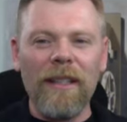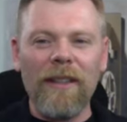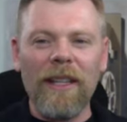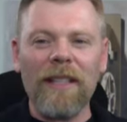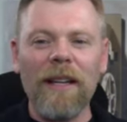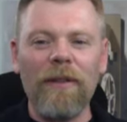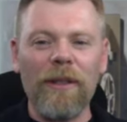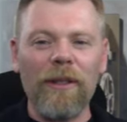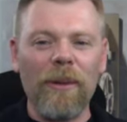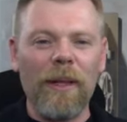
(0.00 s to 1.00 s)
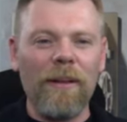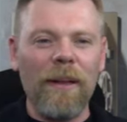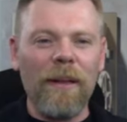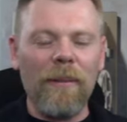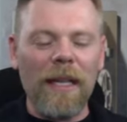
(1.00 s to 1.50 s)
And that's the difference between
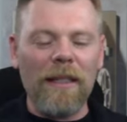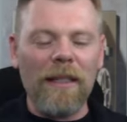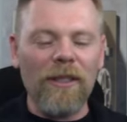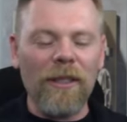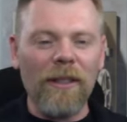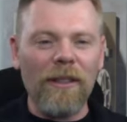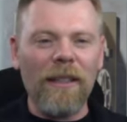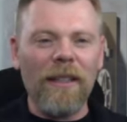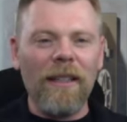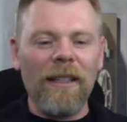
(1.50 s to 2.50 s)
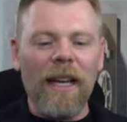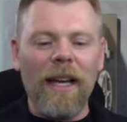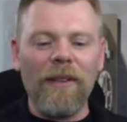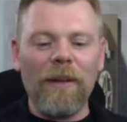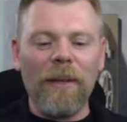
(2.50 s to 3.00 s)
being intentional
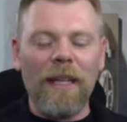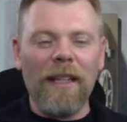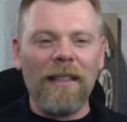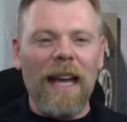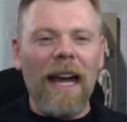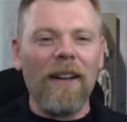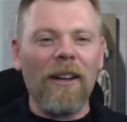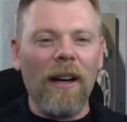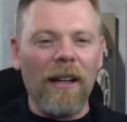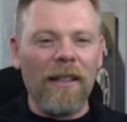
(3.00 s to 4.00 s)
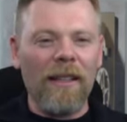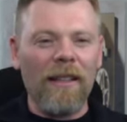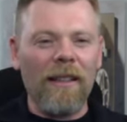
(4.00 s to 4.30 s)
and then being ad hoc.